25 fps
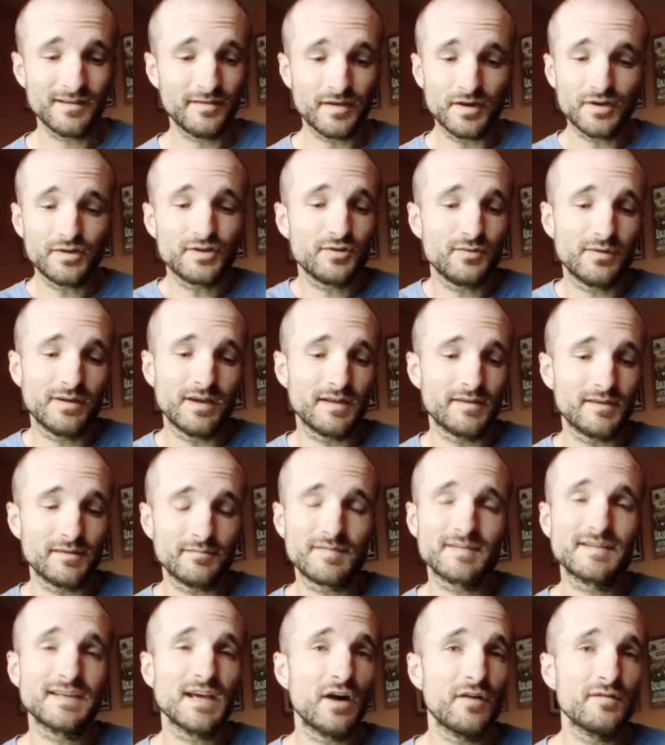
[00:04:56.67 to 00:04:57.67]
They're doing it
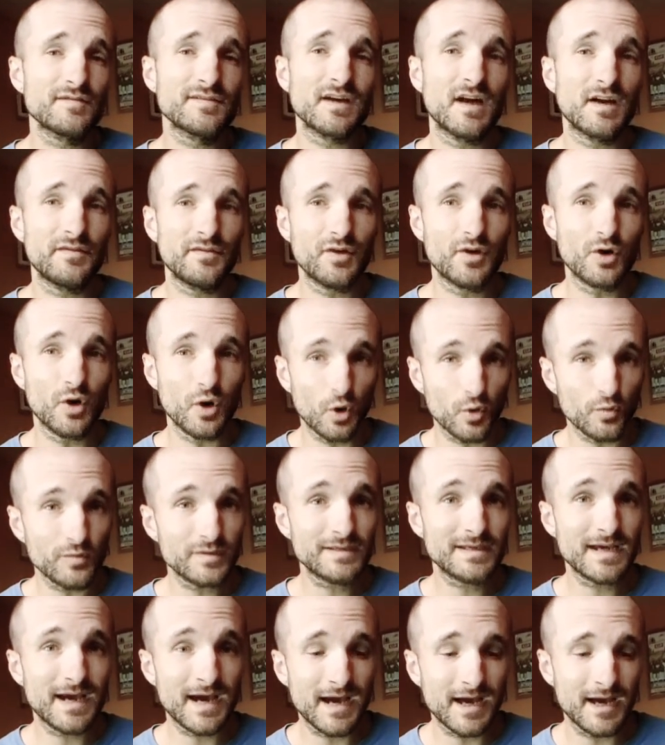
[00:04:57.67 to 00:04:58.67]
themselves on their
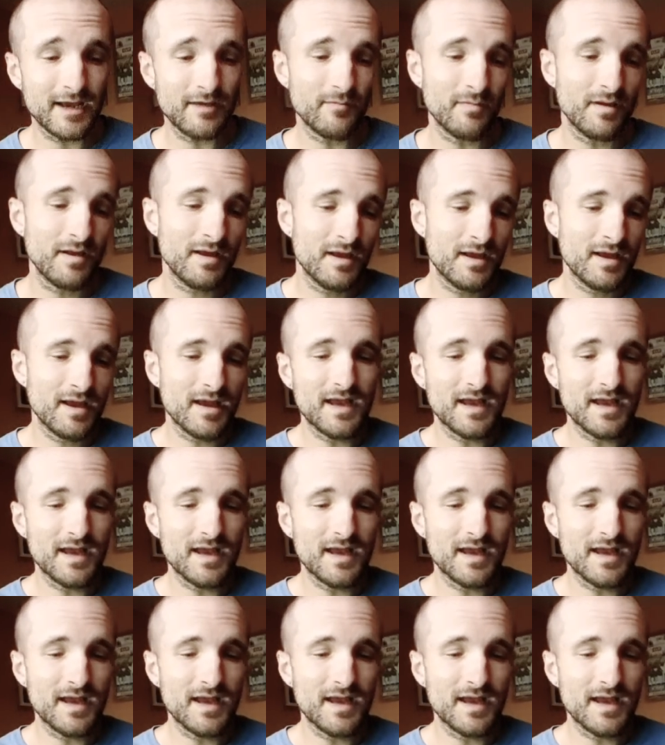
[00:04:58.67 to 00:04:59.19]
own time.